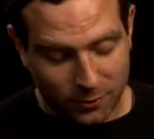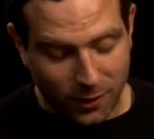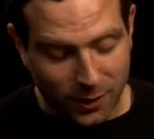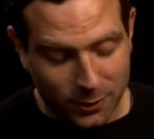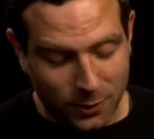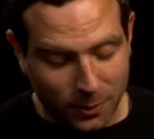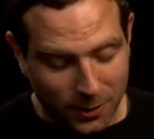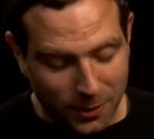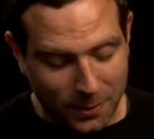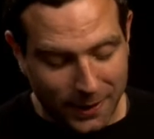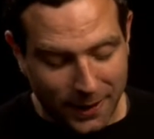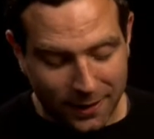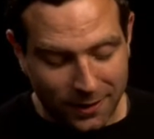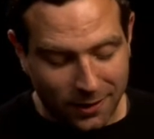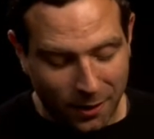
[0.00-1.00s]
Right, so I'm going to
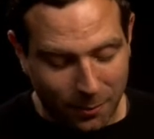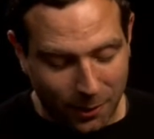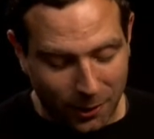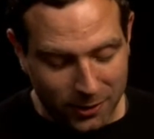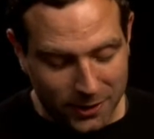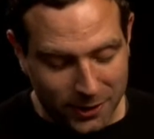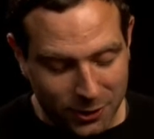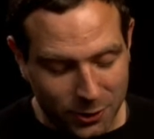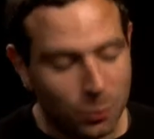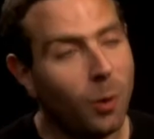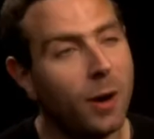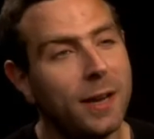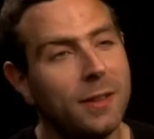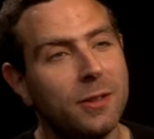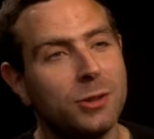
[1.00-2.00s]
begin by asking just
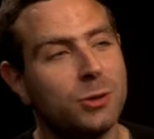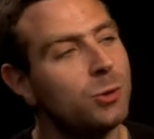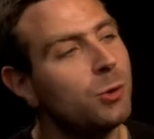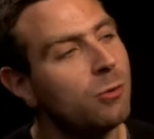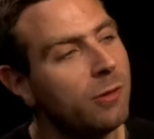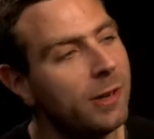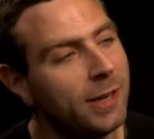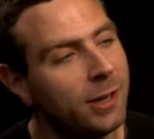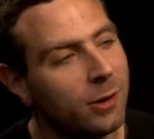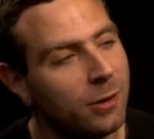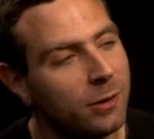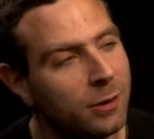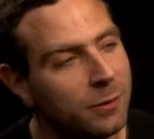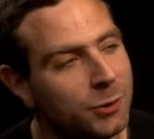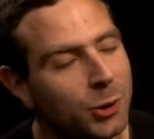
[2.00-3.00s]
why the story
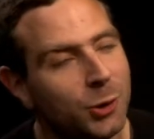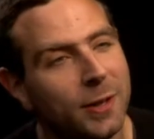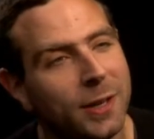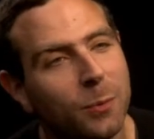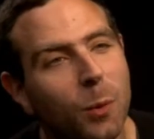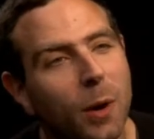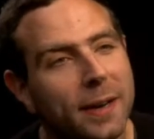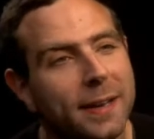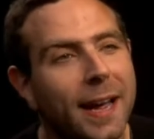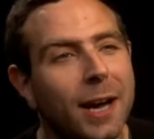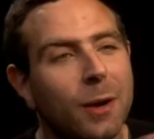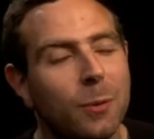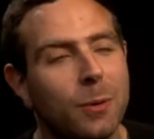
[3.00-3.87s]
of Judy and why now?